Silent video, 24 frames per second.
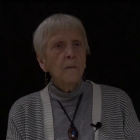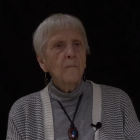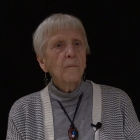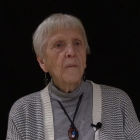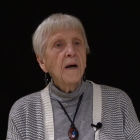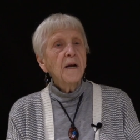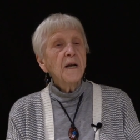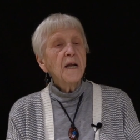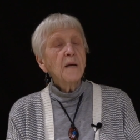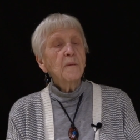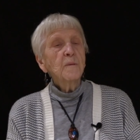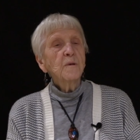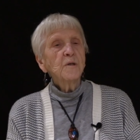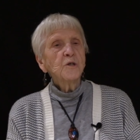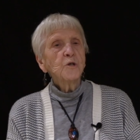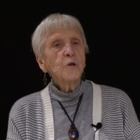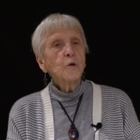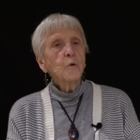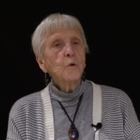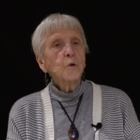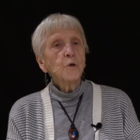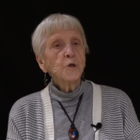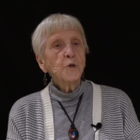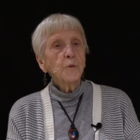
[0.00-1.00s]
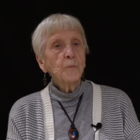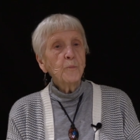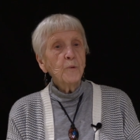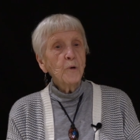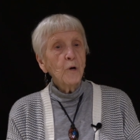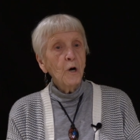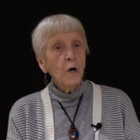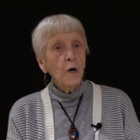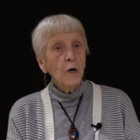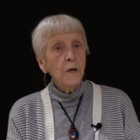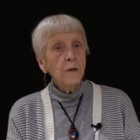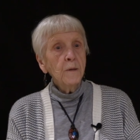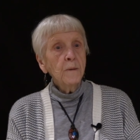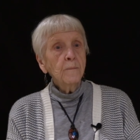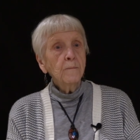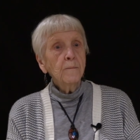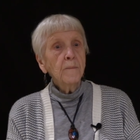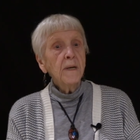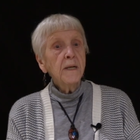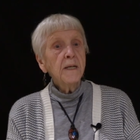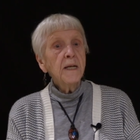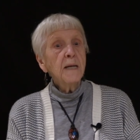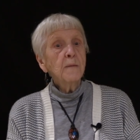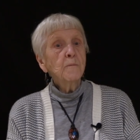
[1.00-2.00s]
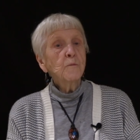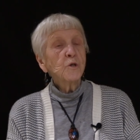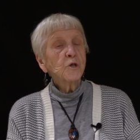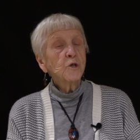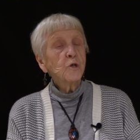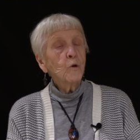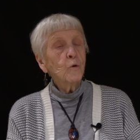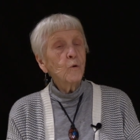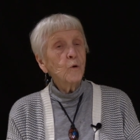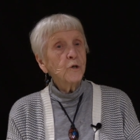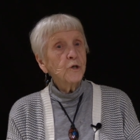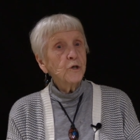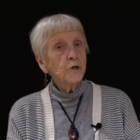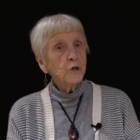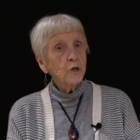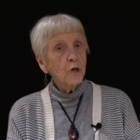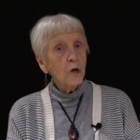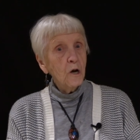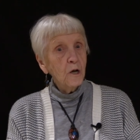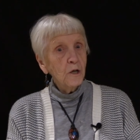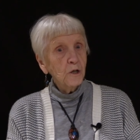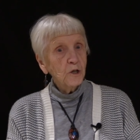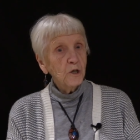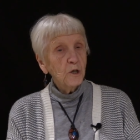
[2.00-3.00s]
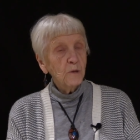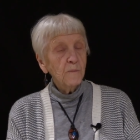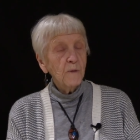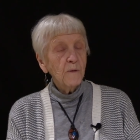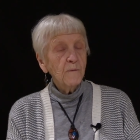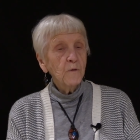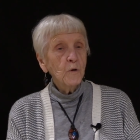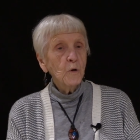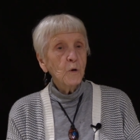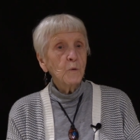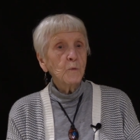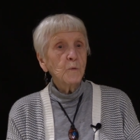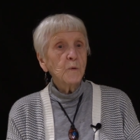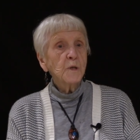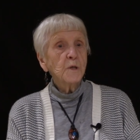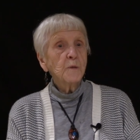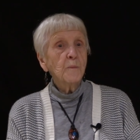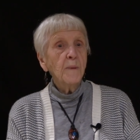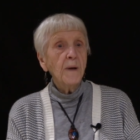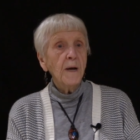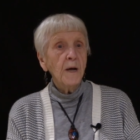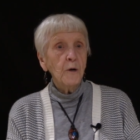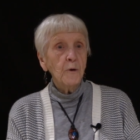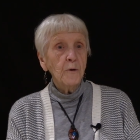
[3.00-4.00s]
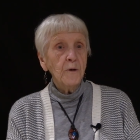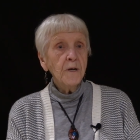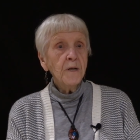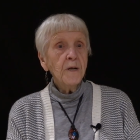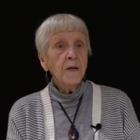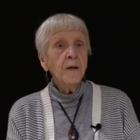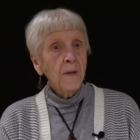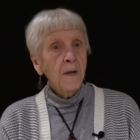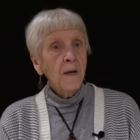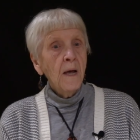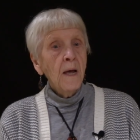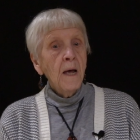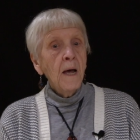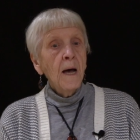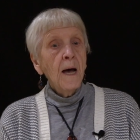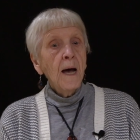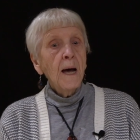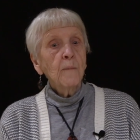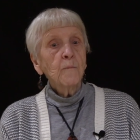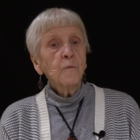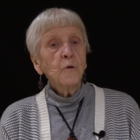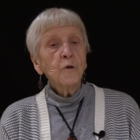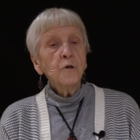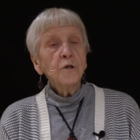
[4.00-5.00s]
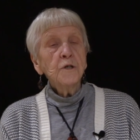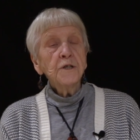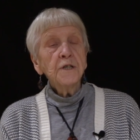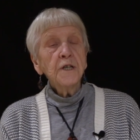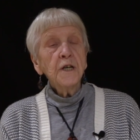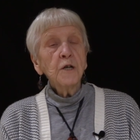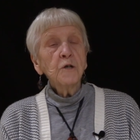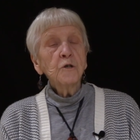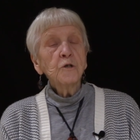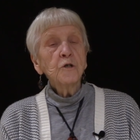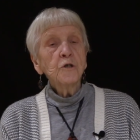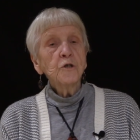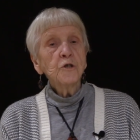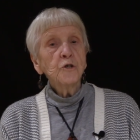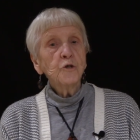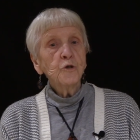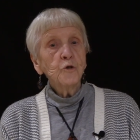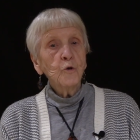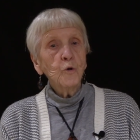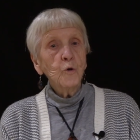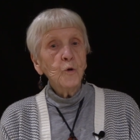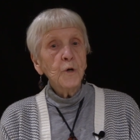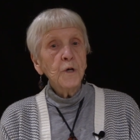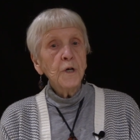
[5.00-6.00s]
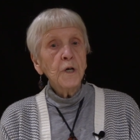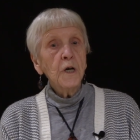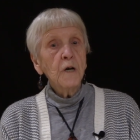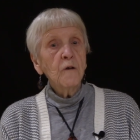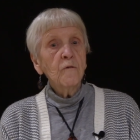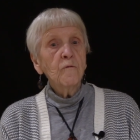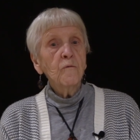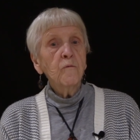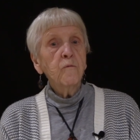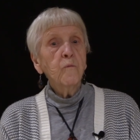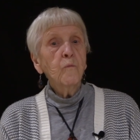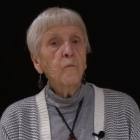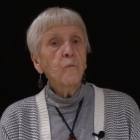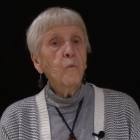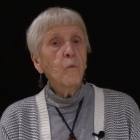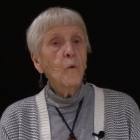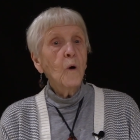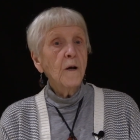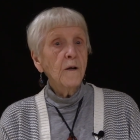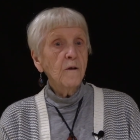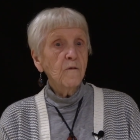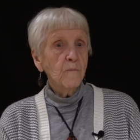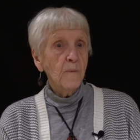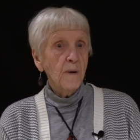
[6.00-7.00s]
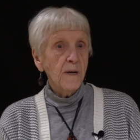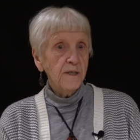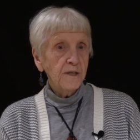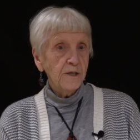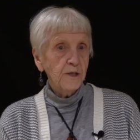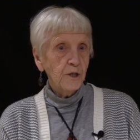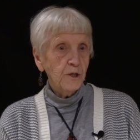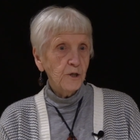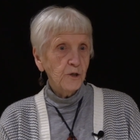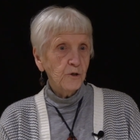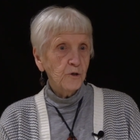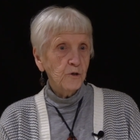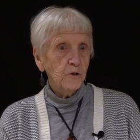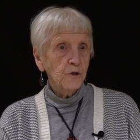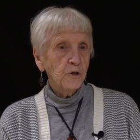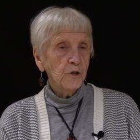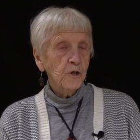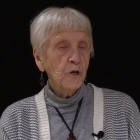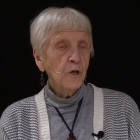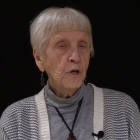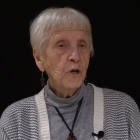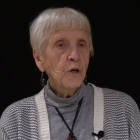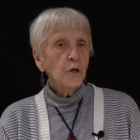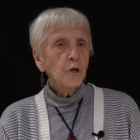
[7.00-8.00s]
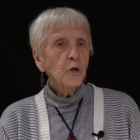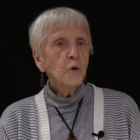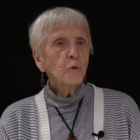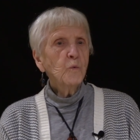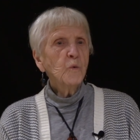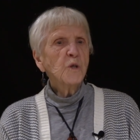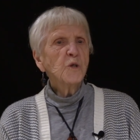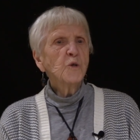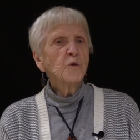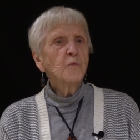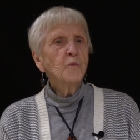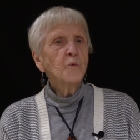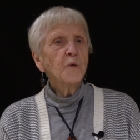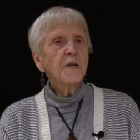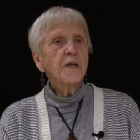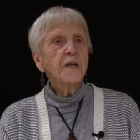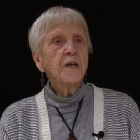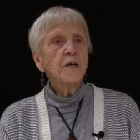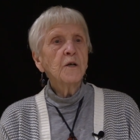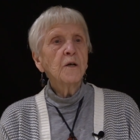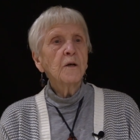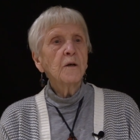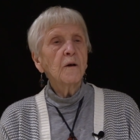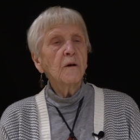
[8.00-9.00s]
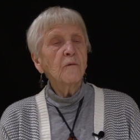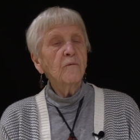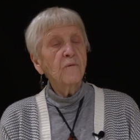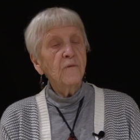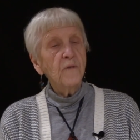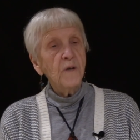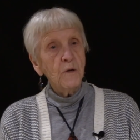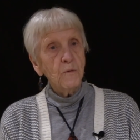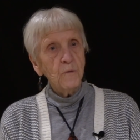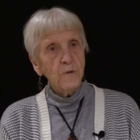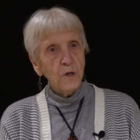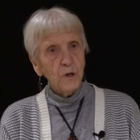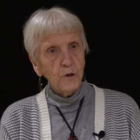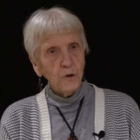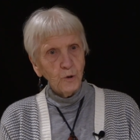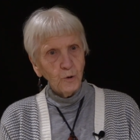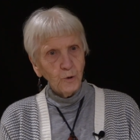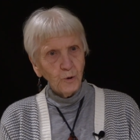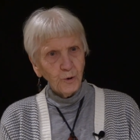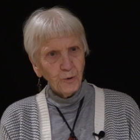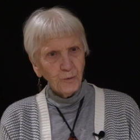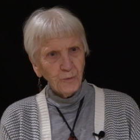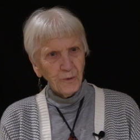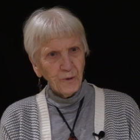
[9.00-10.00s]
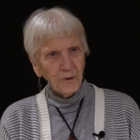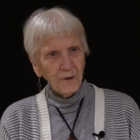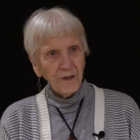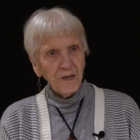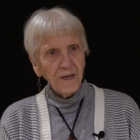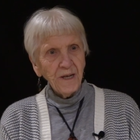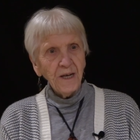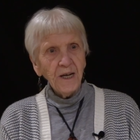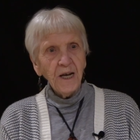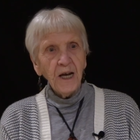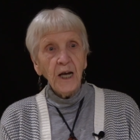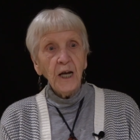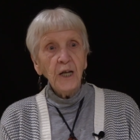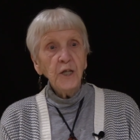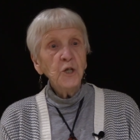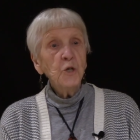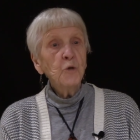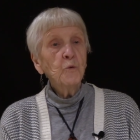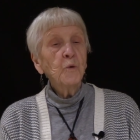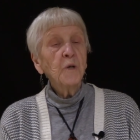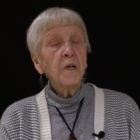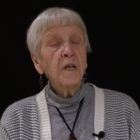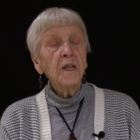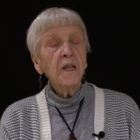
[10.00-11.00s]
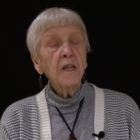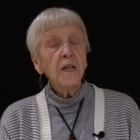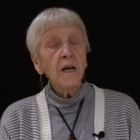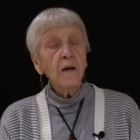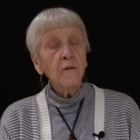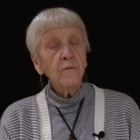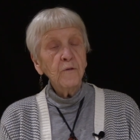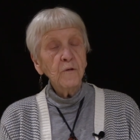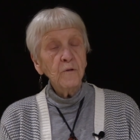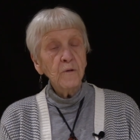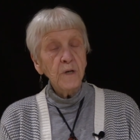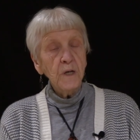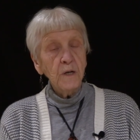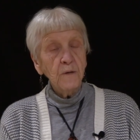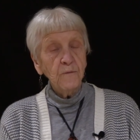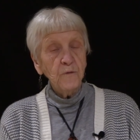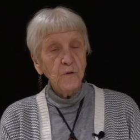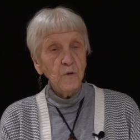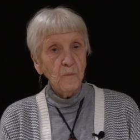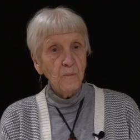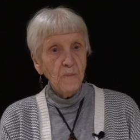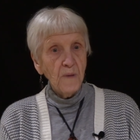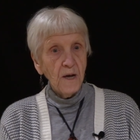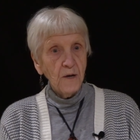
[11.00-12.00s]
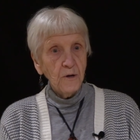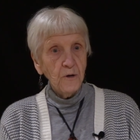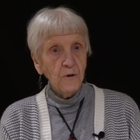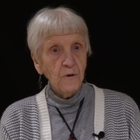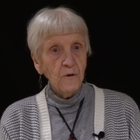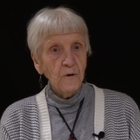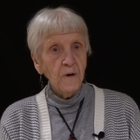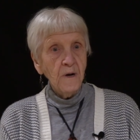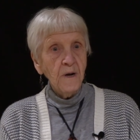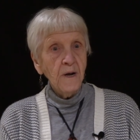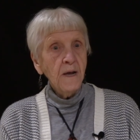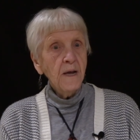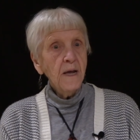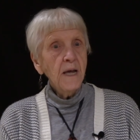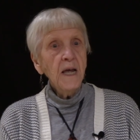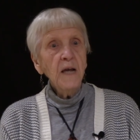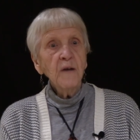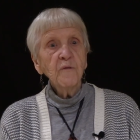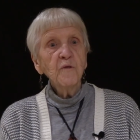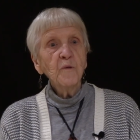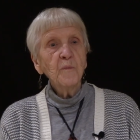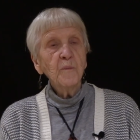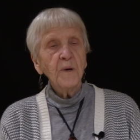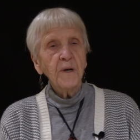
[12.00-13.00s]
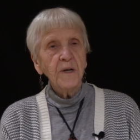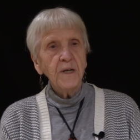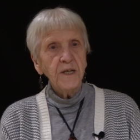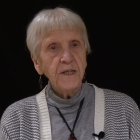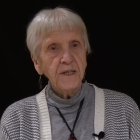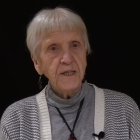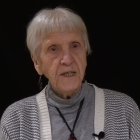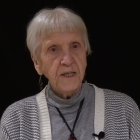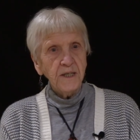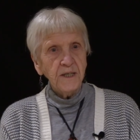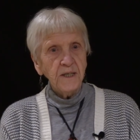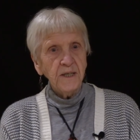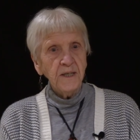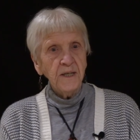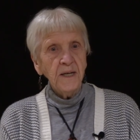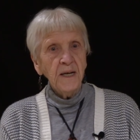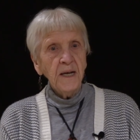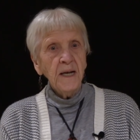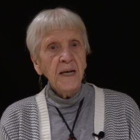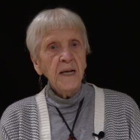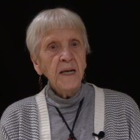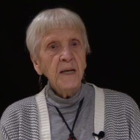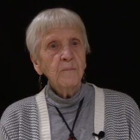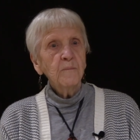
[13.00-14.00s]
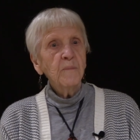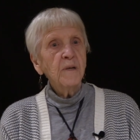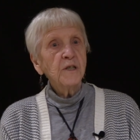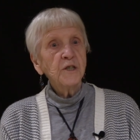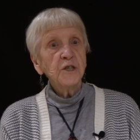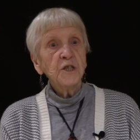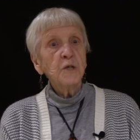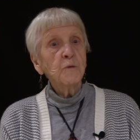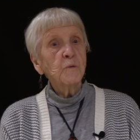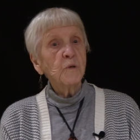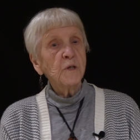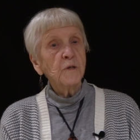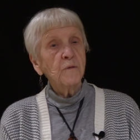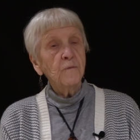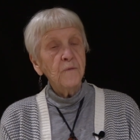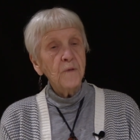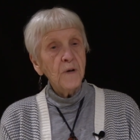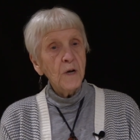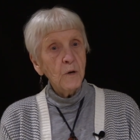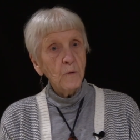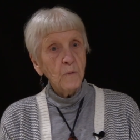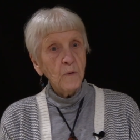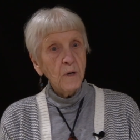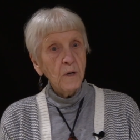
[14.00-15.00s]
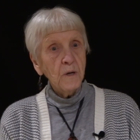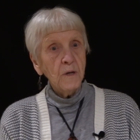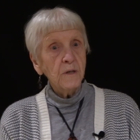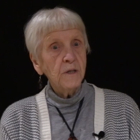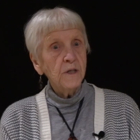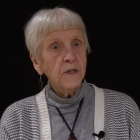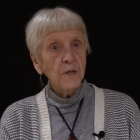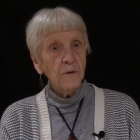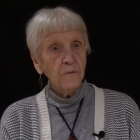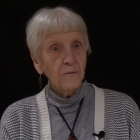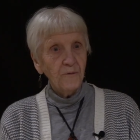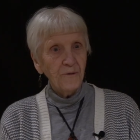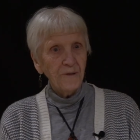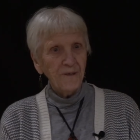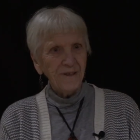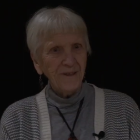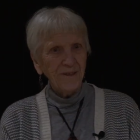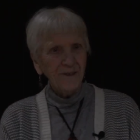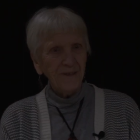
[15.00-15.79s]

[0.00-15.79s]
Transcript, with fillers: My name is Lois Broad. My name was Lois Johnson before I was married. I'm going to tell you the story of one of my sisters who was really very unusual. You would love her if you met her. Everybody did. But she was very different.